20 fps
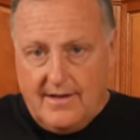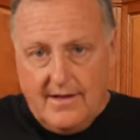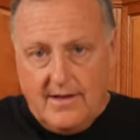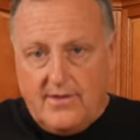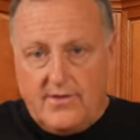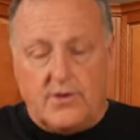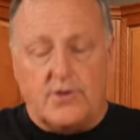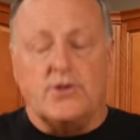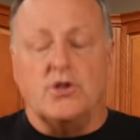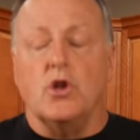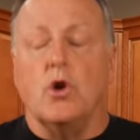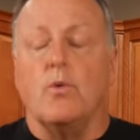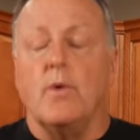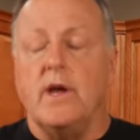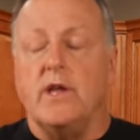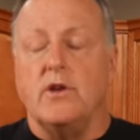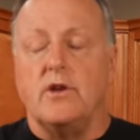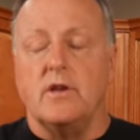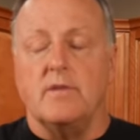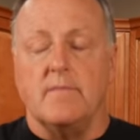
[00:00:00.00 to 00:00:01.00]
there's no
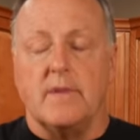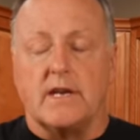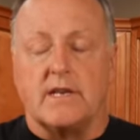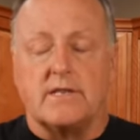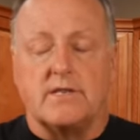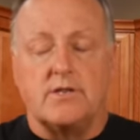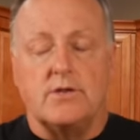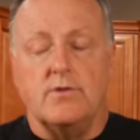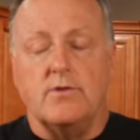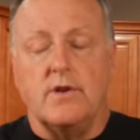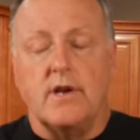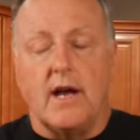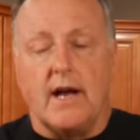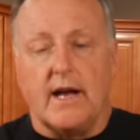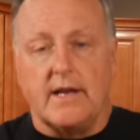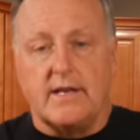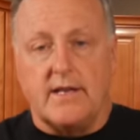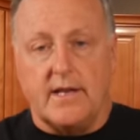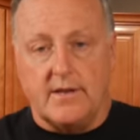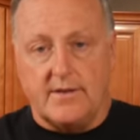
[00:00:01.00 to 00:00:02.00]
way you can mix two
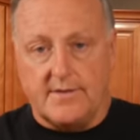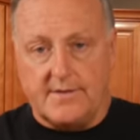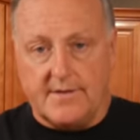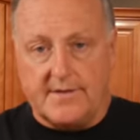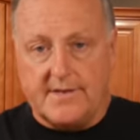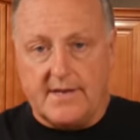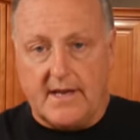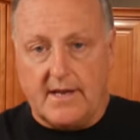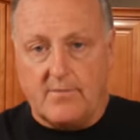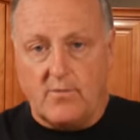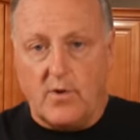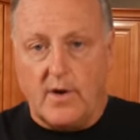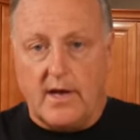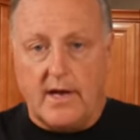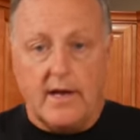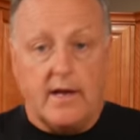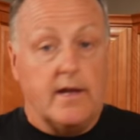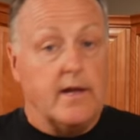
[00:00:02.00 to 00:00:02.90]
cocktails the same way.